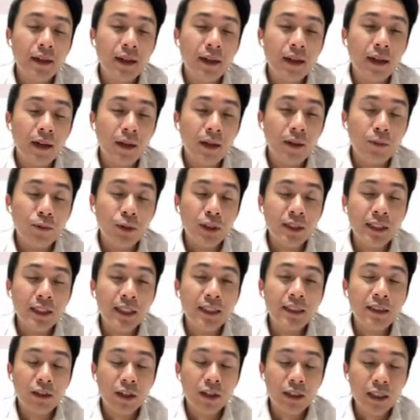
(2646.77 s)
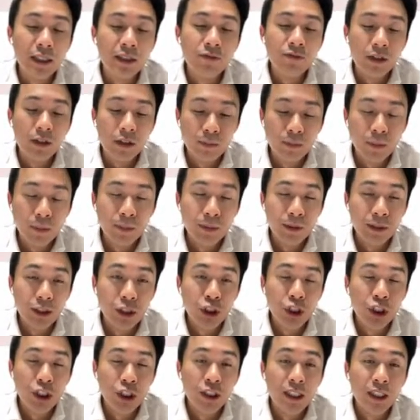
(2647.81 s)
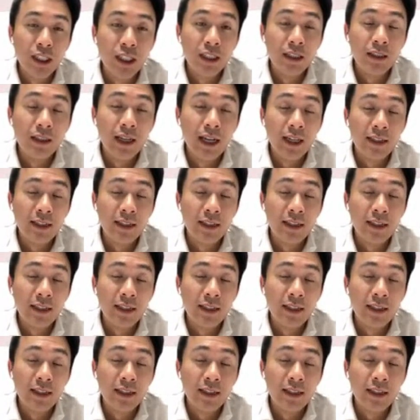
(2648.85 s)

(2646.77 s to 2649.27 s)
Uh, we see its greatest value proposition in